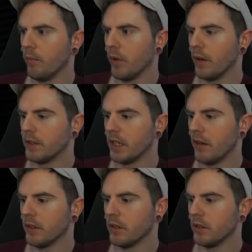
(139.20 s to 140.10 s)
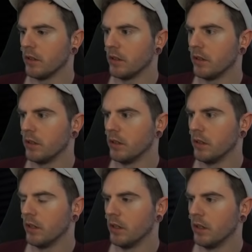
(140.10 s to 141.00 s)
We have sevens.
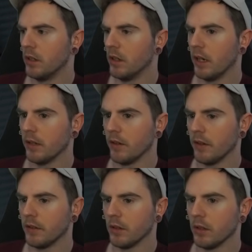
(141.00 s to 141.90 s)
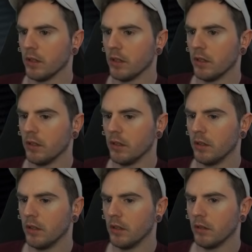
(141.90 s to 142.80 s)
Ace five suited.
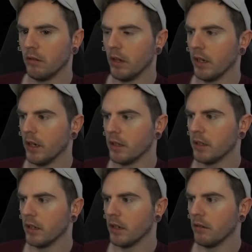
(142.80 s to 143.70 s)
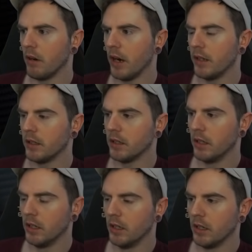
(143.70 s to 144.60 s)
A really nice turn on the right.
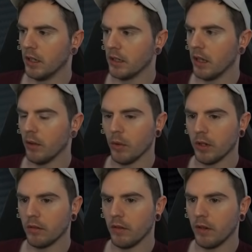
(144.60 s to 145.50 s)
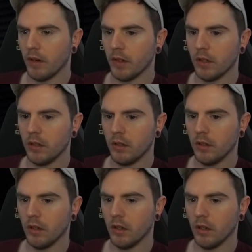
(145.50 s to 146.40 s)
And that's like the worst river ever.
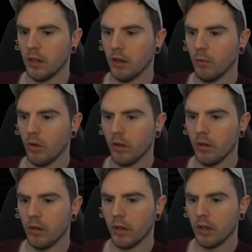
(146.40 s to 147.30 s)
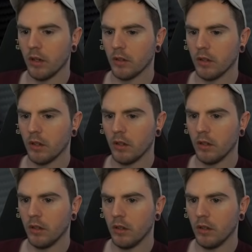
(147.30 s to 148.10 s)
What are you doing here, sir?